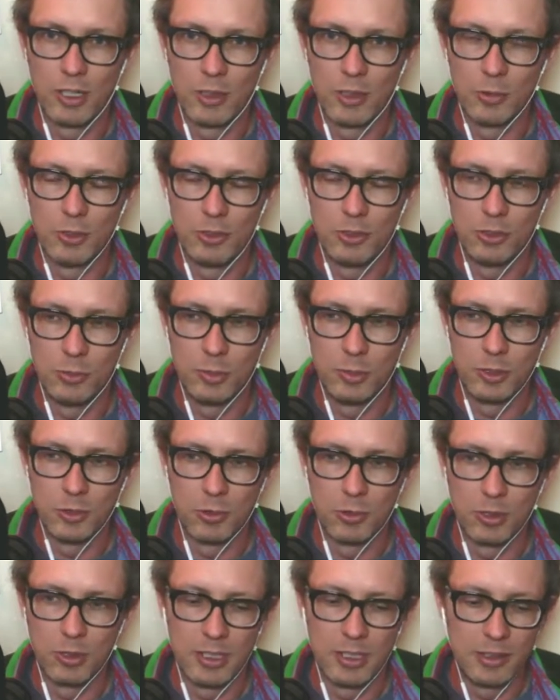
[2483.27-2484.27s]
which has been
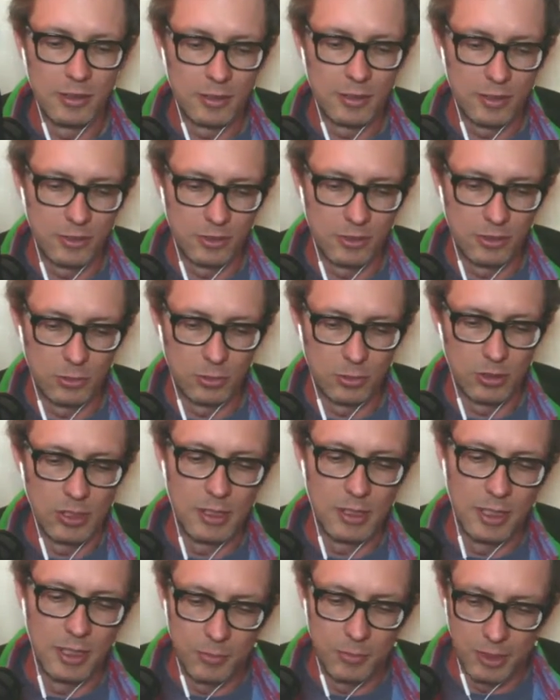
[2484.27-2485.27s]
great because it's really
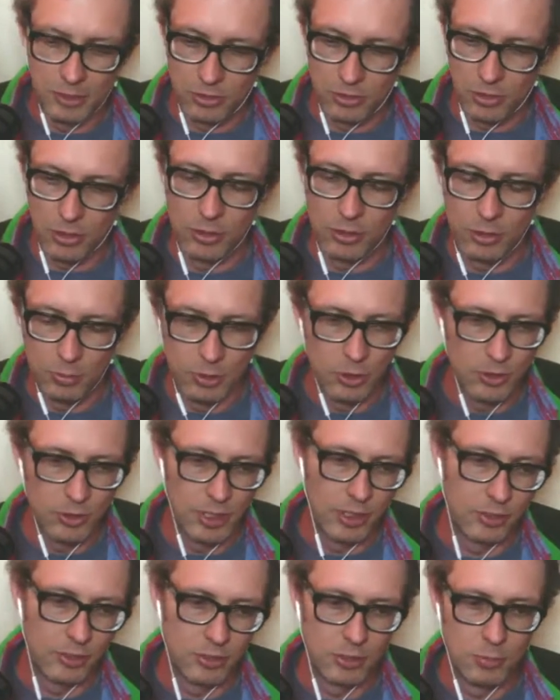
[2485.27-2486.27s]
let me start to build
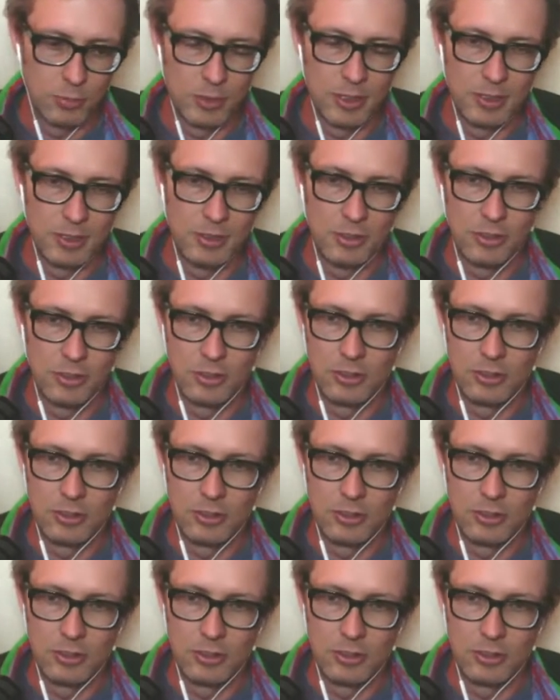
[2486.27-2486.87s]
out some of these